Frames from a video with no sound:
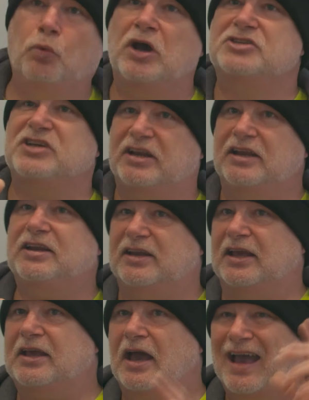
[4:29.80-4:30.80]
the words I needed
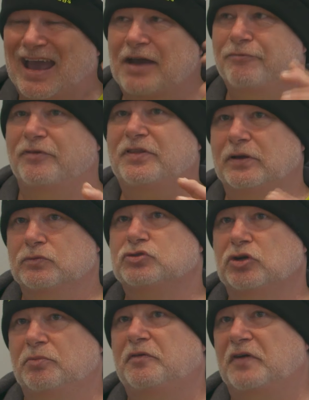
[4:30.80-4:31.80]
to hear. Everything was
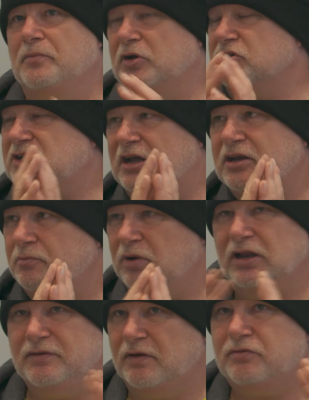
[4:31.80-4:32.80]
going to be fine because I didn't
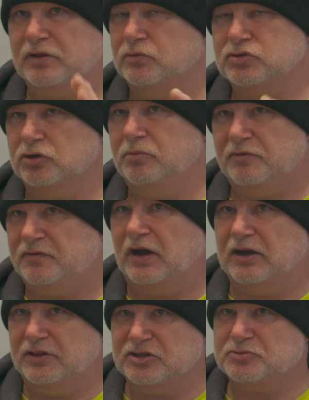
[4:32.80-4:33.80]
believe everything was going to be
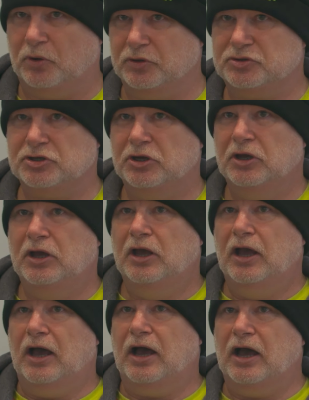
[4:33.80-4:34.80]
fine at this point.
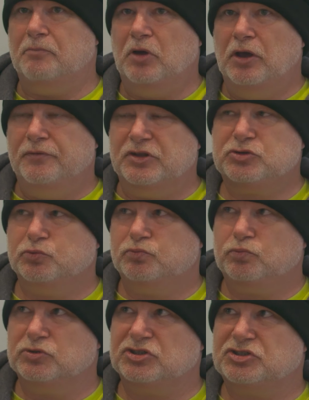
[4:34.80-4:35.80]
Um, this
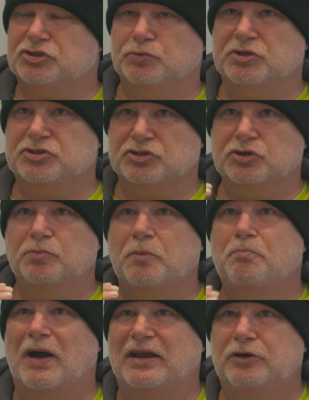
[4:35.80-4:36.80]
was a situation that was going to
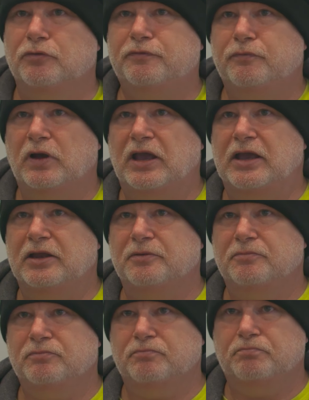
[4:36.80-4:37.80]
be bad enough
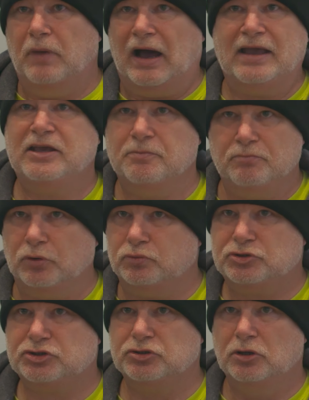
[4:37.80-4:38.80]
in hiking
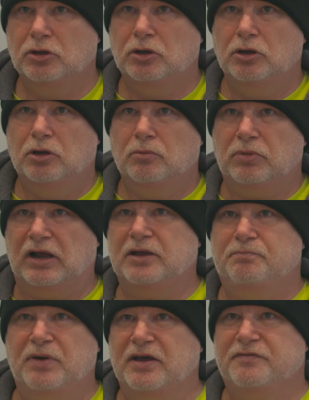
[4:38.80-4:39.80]
boots, but I
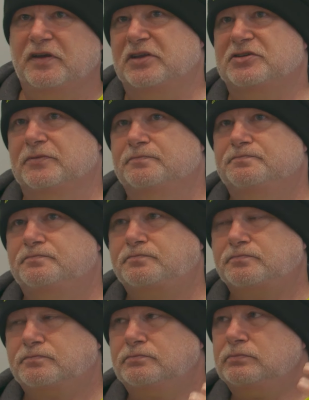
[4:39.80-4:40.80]
had bare feet.
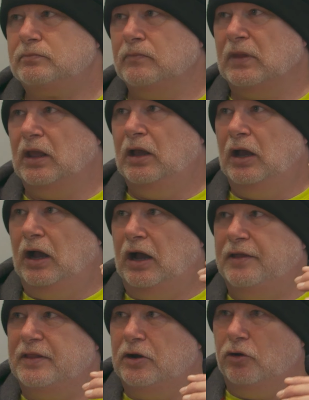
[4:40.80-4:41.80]

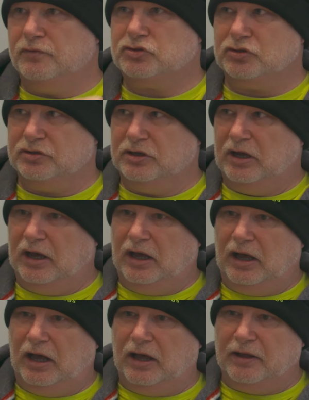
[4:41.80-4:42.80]
And then all of a sudden,
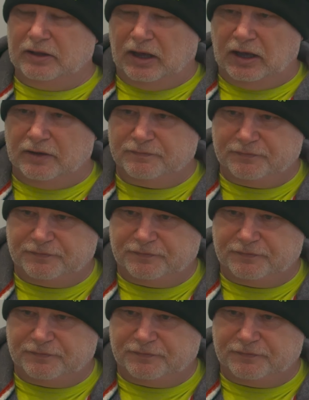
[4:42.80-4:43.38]
I, I